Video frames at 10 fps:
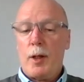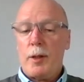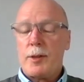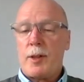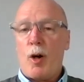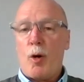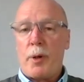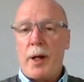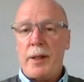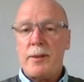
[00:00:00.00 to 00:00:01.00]
style
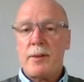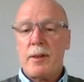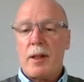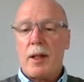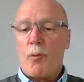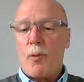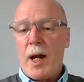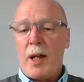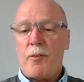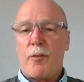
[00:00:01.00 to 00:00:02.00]
breads,
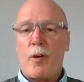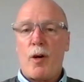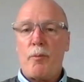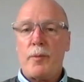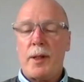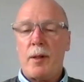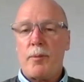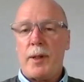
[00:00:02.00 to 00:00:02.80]
away from the